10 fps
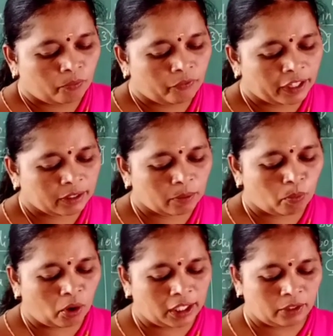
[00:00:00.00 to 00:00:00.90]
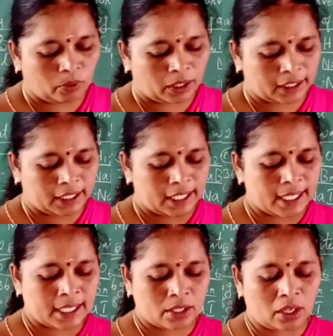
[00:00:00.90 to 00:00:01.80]
when the boiled water, that
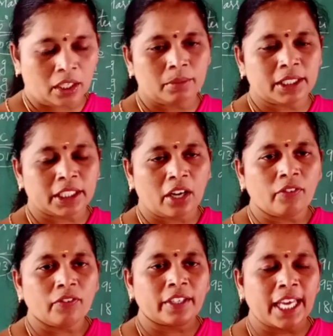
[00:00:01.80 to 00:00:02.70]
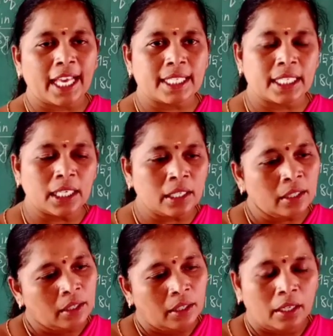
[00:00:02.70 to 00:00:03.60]
is solubility of gas
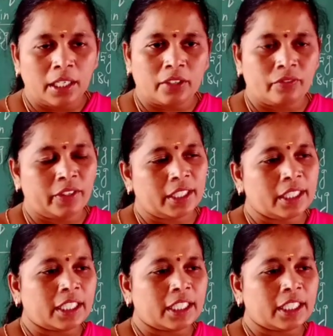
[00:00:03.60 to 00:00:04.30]
in liquid.